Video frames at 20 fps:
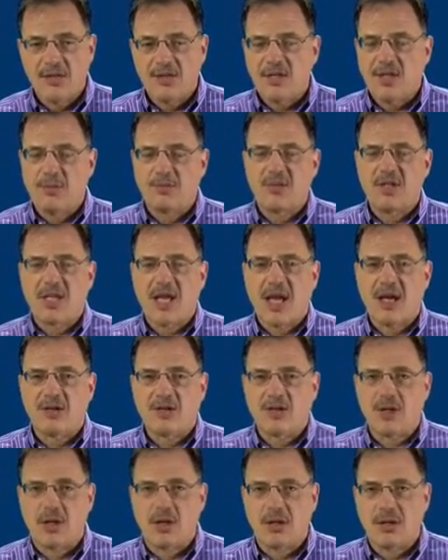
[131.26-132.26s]

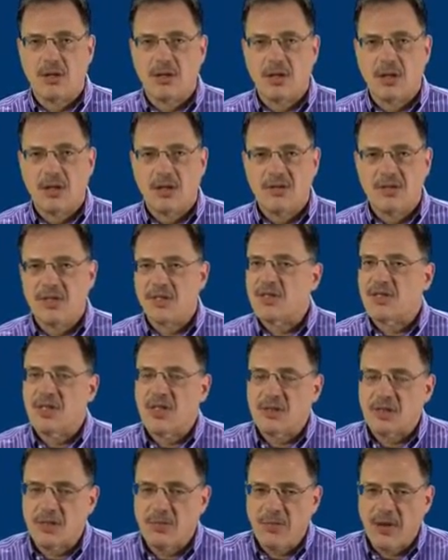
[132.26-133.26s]
substantial
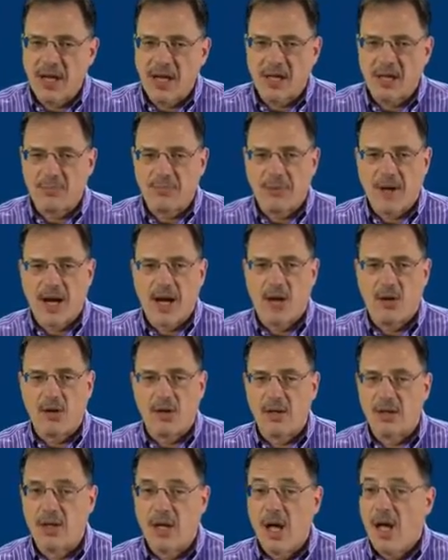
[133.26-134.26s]
decision-making
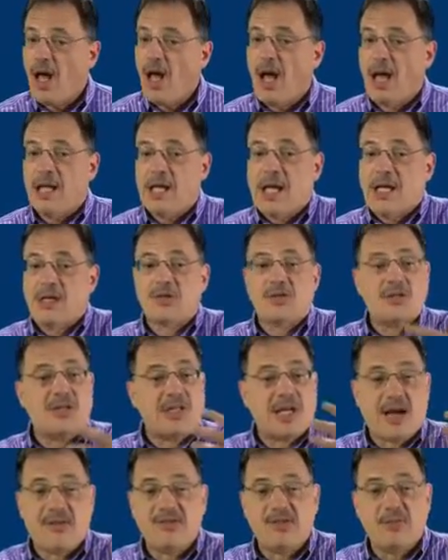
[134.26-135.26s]
power.
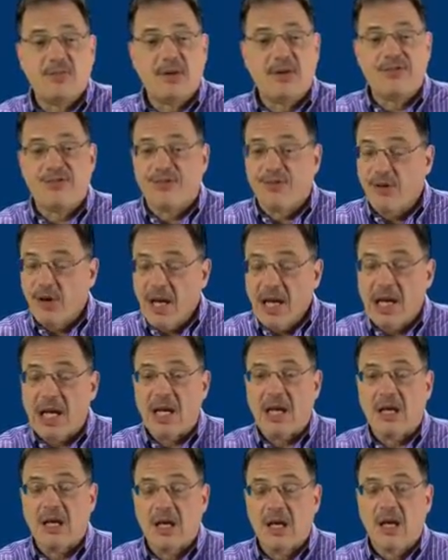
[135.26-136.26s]
Elections have to be
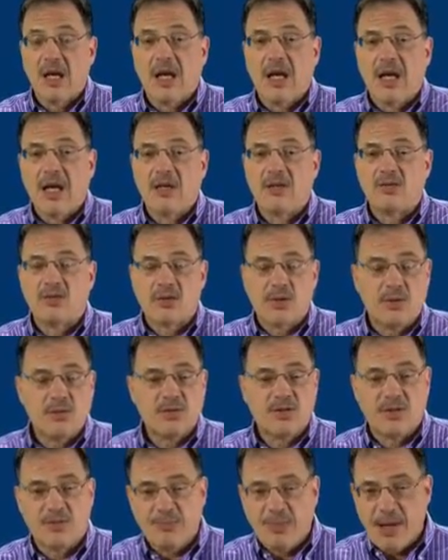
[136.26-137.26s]
free in
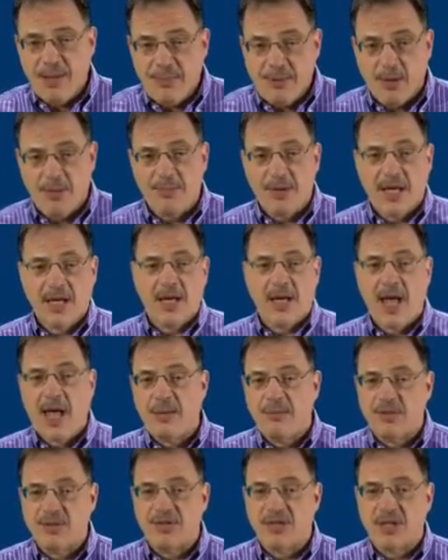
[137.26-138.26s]
terms of people being
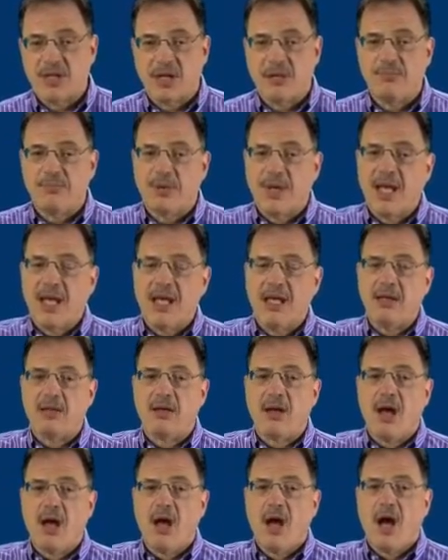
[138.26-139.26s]
able to
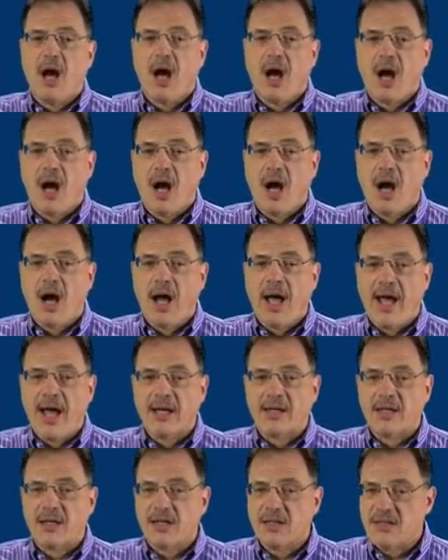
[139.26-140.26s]
compete
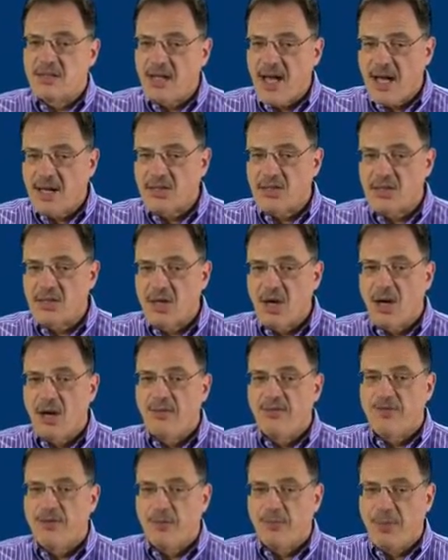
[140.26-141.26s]
and contest
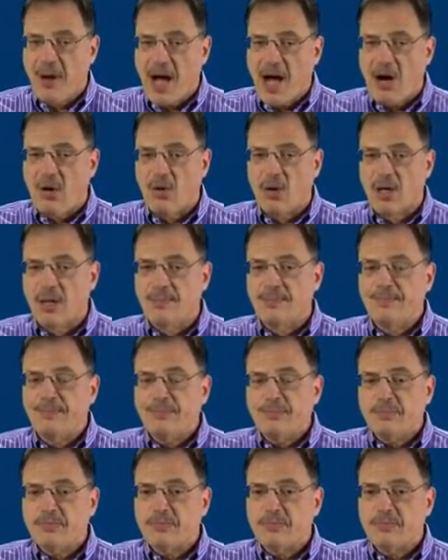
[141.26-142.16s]
for power